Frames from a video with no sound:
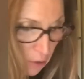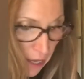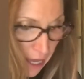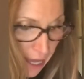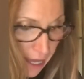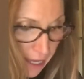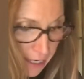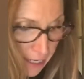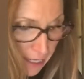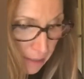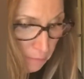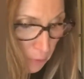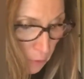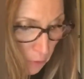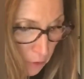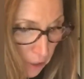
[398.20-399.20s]
ahead
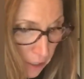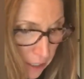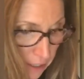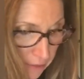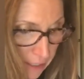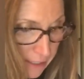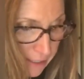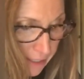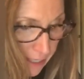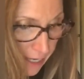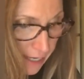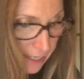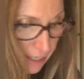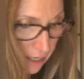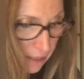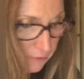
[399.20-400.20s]
and pour in this
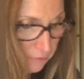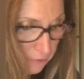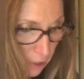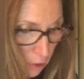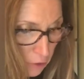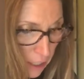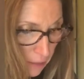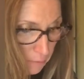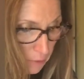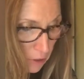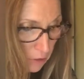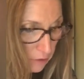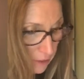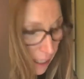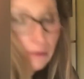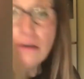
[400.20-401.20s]
can of coconut
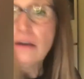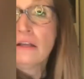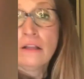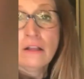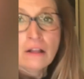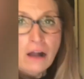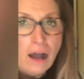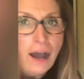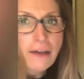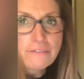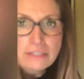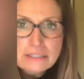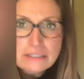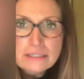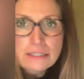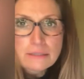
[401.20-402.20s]
milk. Now,
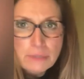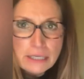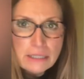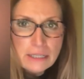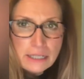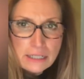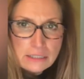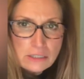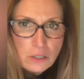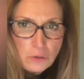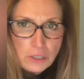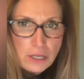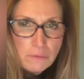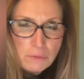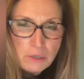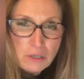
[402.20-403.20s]
obviously being that it's
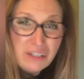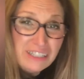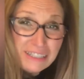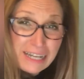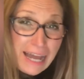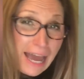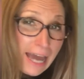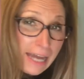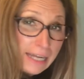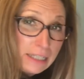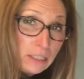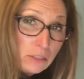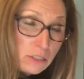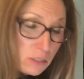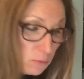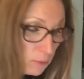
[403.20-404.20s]
coconut milk, it's gonna add a
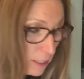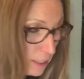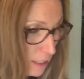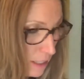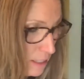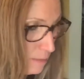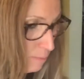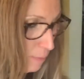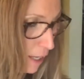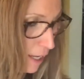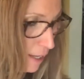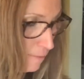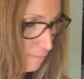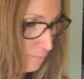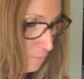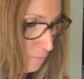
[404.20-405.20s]
little sweetness,
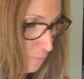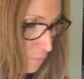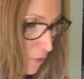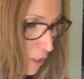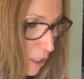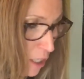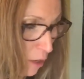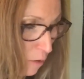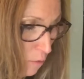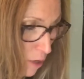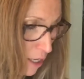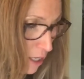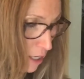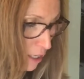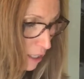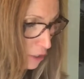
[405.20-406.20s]
but you know,
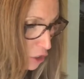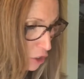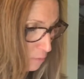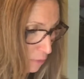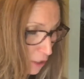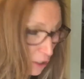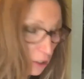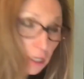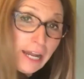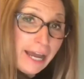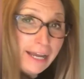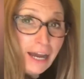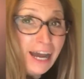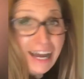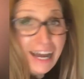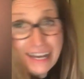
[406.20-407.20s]
it should be good.
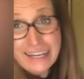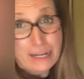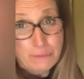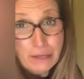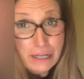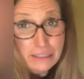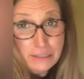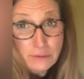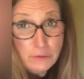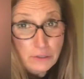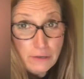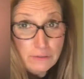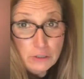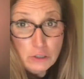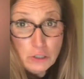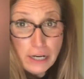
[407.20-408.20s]
I gotta be honest with you, I
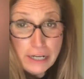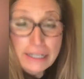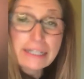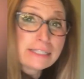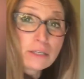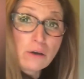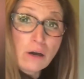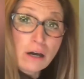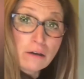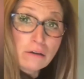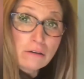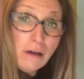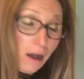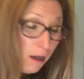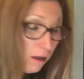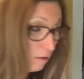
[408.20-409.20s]
haven't tried it,
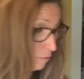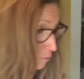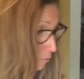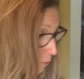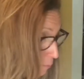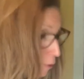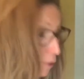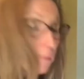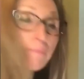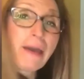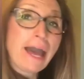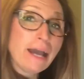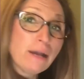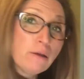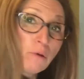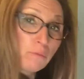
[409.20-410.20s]
so I'll report
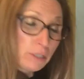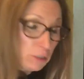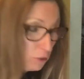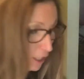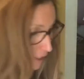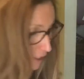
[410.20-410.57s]
back when we try